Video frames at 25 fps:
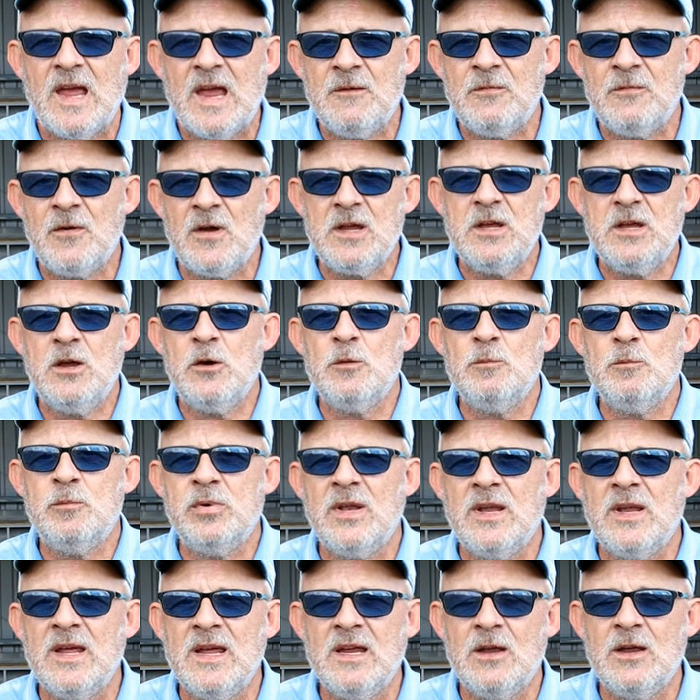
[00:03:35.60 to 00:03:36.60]
If I go and
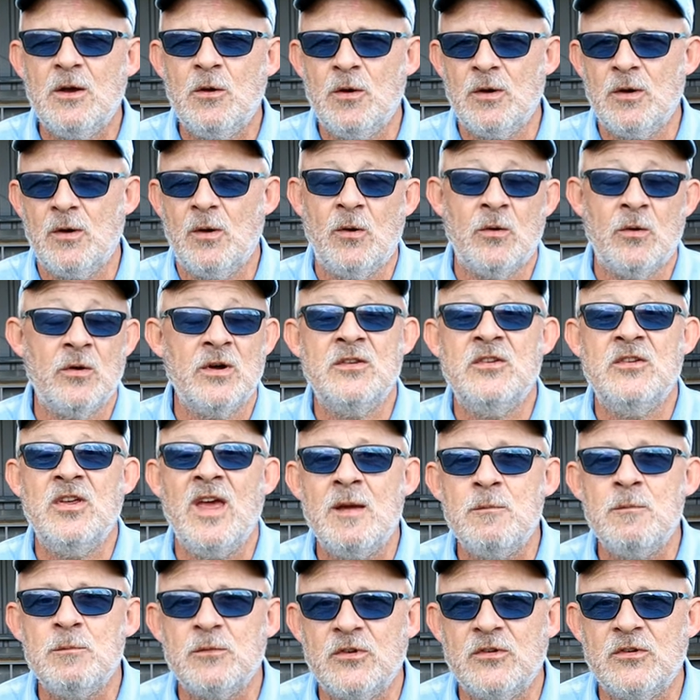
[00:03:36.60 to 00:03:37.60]
play or
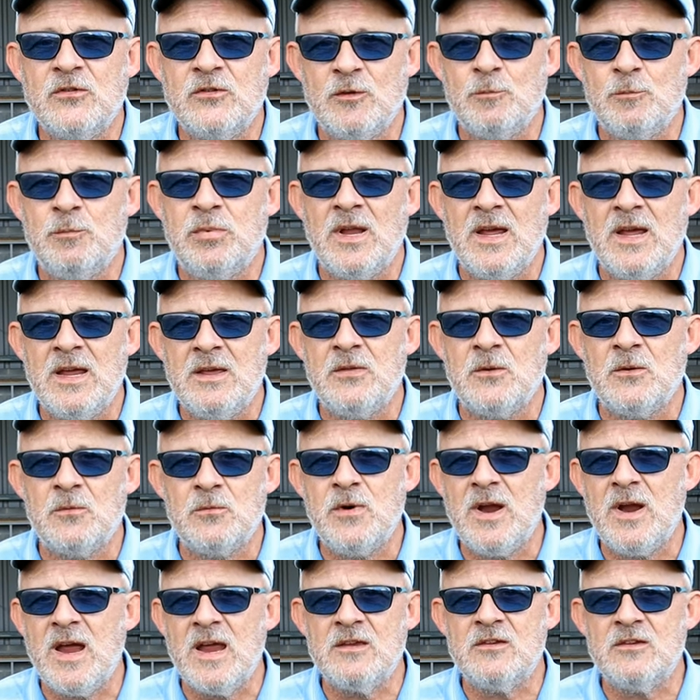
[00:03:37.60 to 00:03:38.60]
attempt to play the
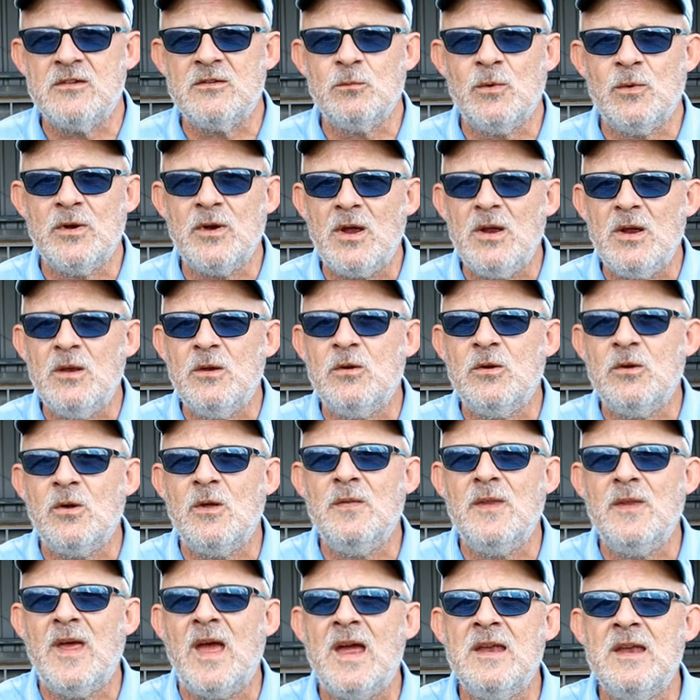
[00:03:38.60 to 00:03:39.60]
reds, when I look
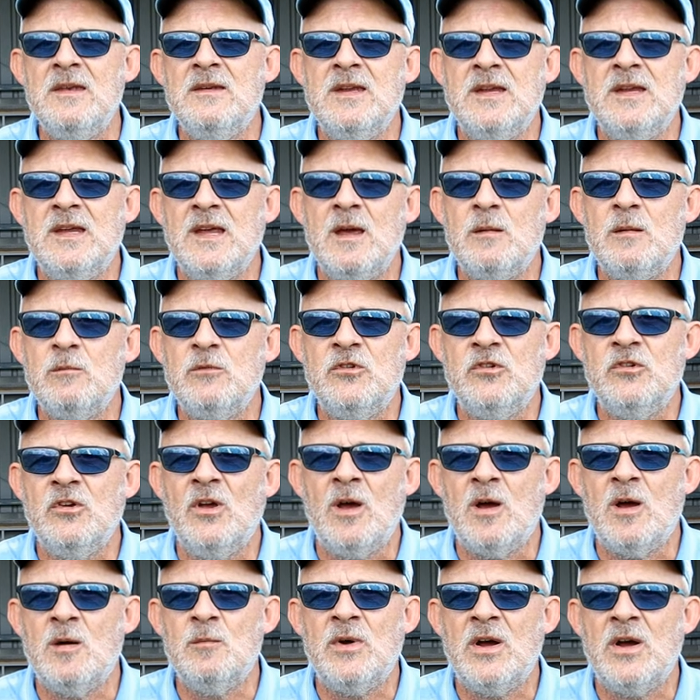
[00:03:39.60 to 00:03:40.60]
on the handicap
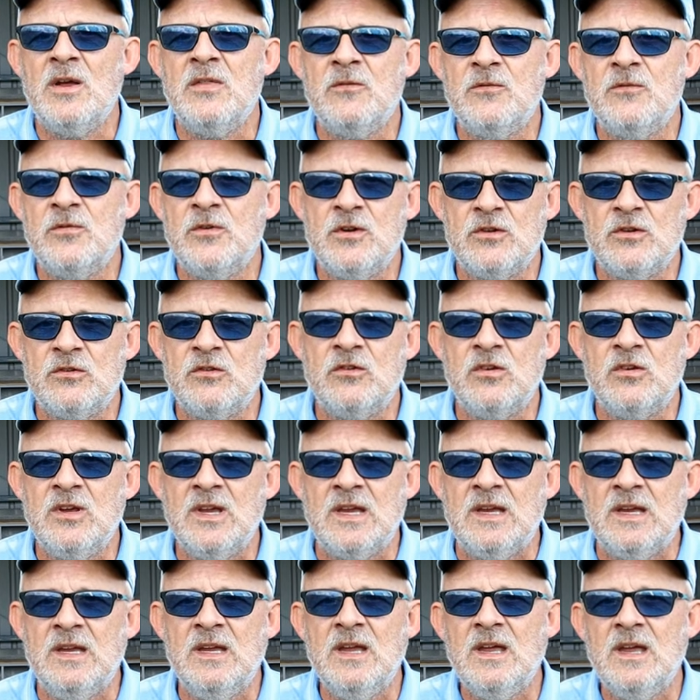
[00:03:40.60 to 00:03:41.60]
chart by the first
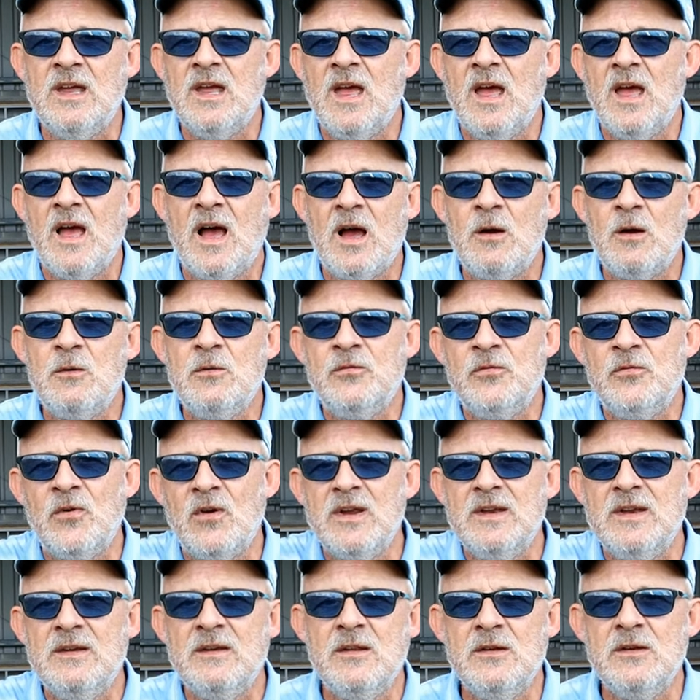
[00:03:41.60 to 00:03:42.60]
tee, I will
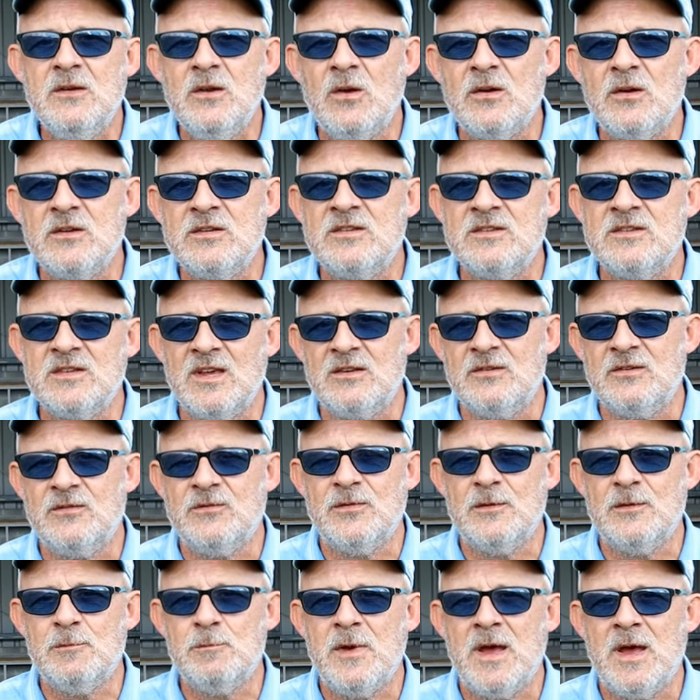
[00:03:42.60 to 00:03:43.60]
find they're not
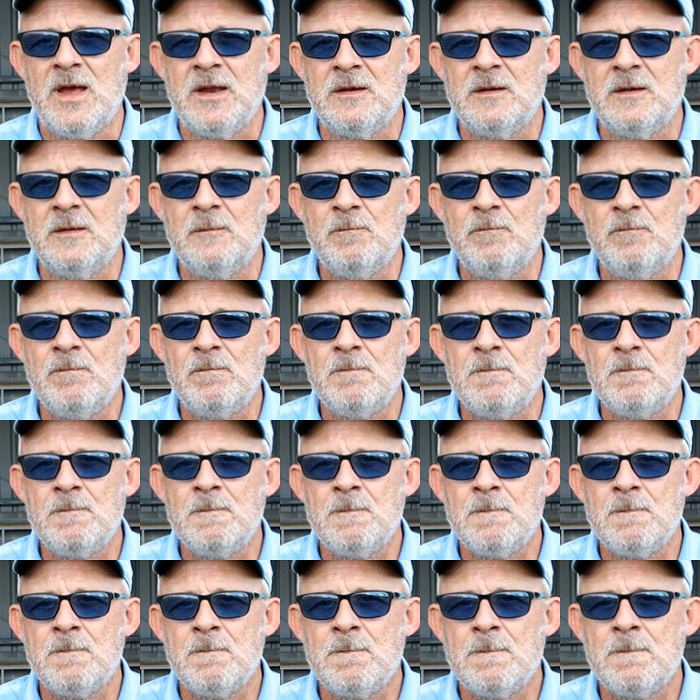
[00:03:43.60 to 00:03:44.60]
assessed for men.
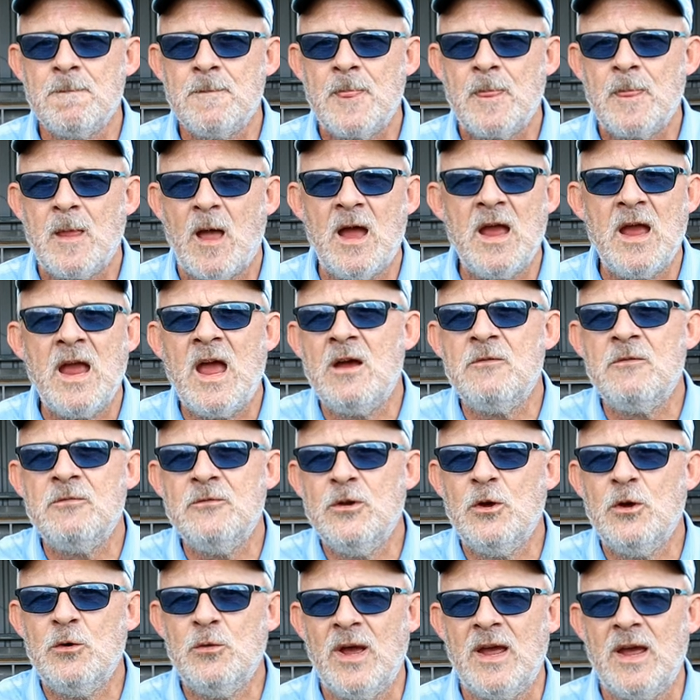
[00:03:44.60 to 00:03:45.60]
I
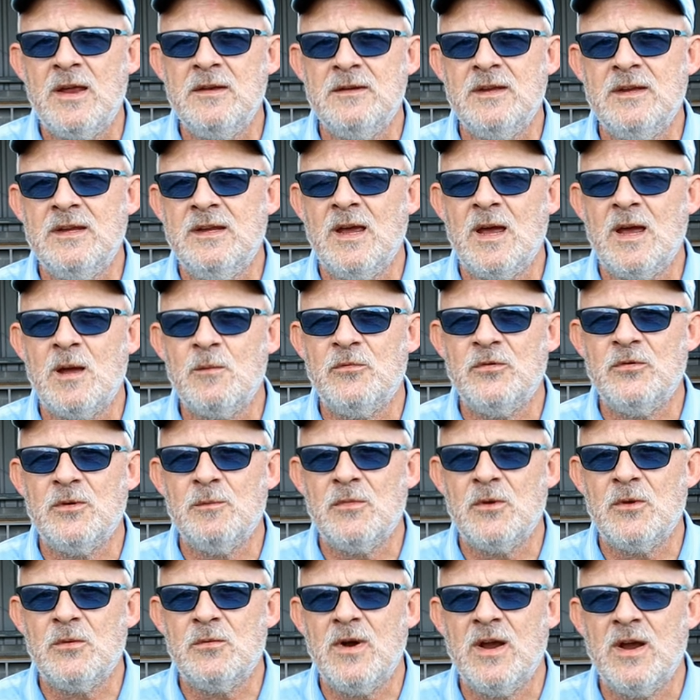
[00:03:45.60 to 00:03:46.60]
have no handicap
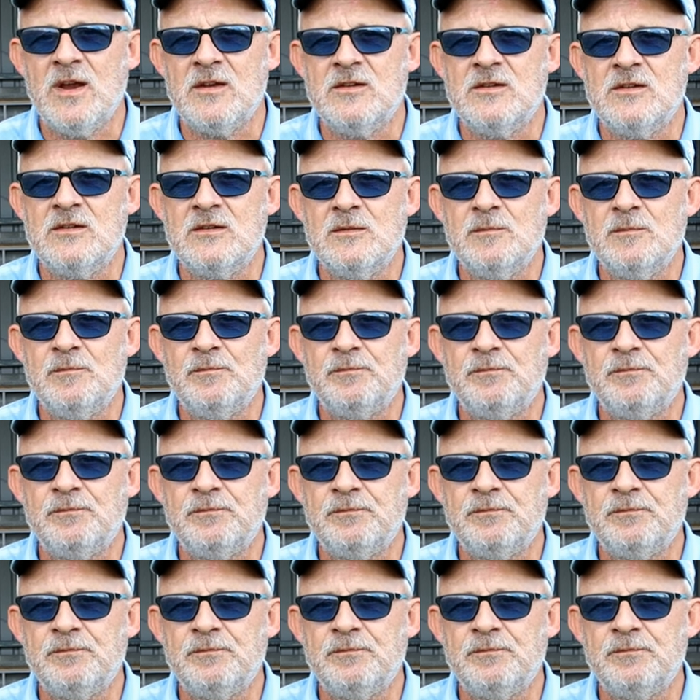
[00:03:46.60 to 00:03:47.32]
from the reds.